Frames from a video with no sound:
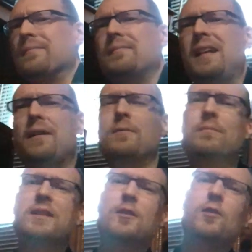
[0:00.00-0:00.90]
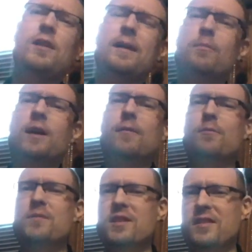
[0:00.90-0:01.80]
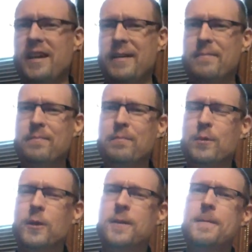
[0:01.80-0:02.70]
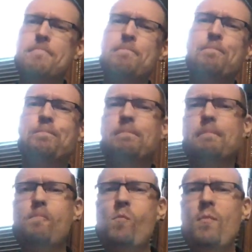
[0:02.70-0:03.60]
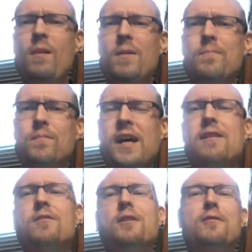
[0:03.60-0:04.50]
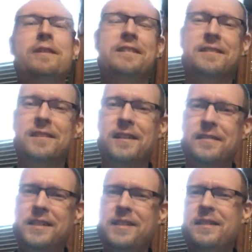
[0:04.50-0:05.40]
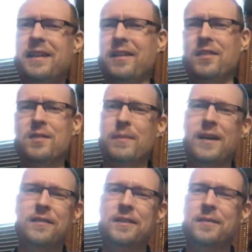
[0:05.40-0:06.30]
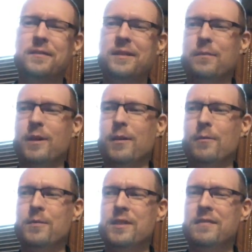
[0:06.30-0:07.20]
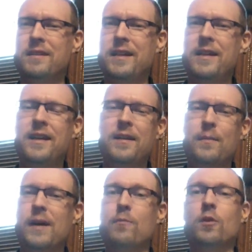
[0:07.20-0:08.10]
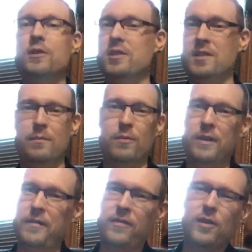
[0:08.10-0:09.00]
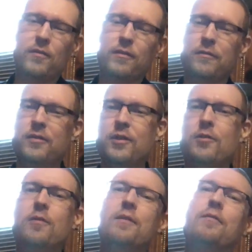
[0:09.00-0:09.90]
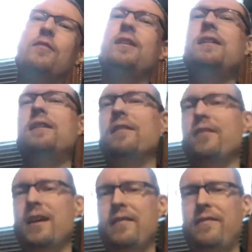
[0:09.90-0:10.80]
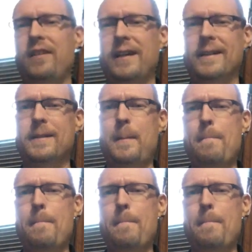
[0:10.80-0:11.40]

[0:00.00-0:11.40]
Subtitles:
Now, there are a lot of problems in that book. I don't go into details about the problems in my book, just a brief overview of that fact.